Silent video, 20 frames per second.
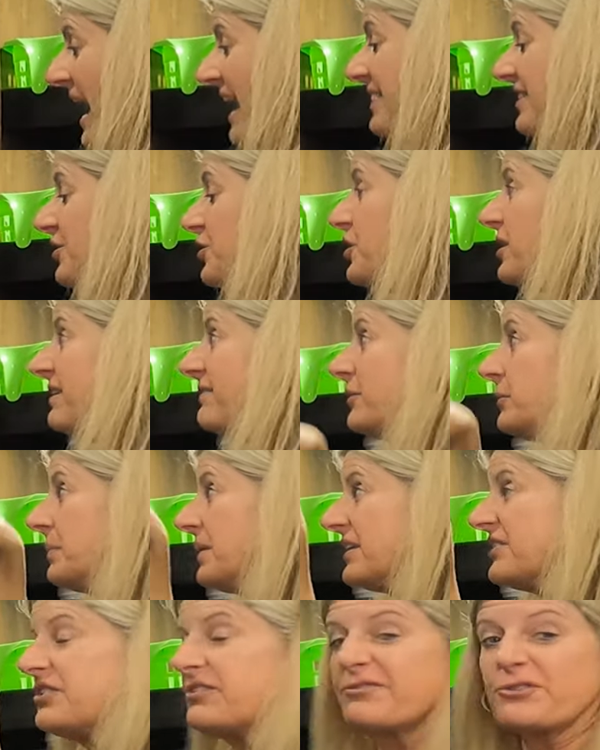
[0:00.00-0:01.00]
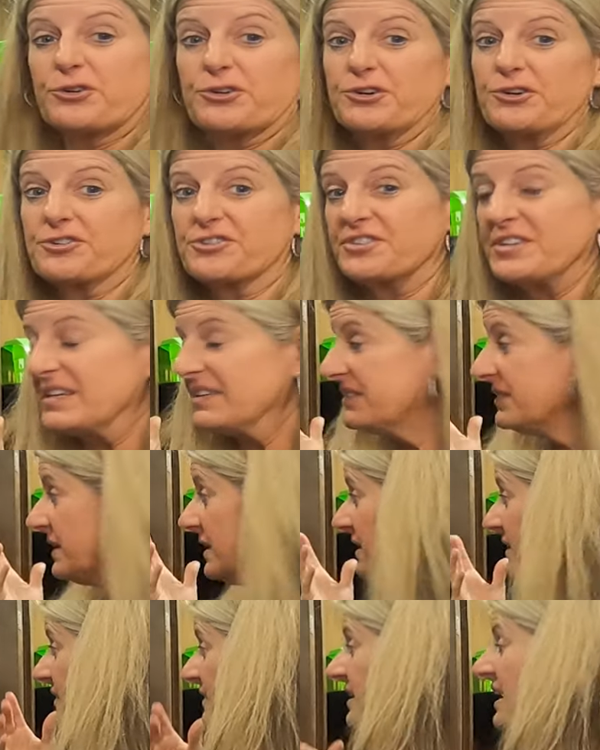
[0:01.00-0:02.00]
and then you have a place for your
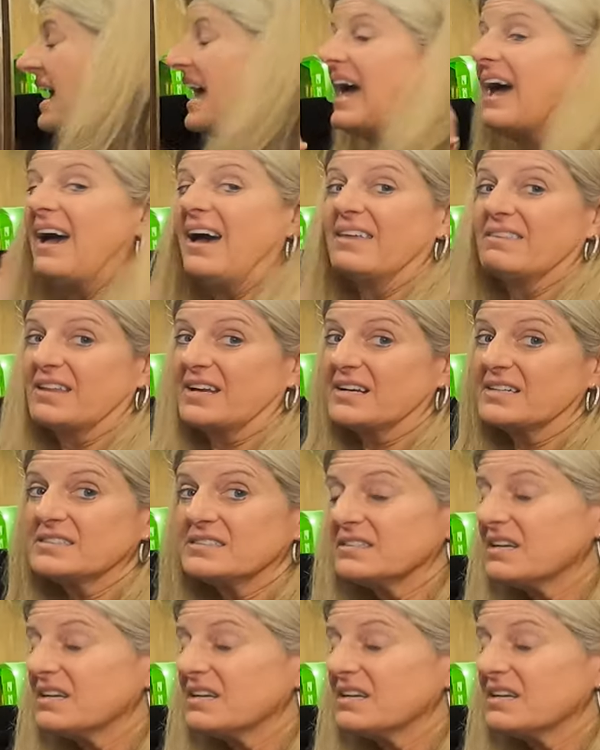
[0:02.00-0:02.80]
seasonings. And like I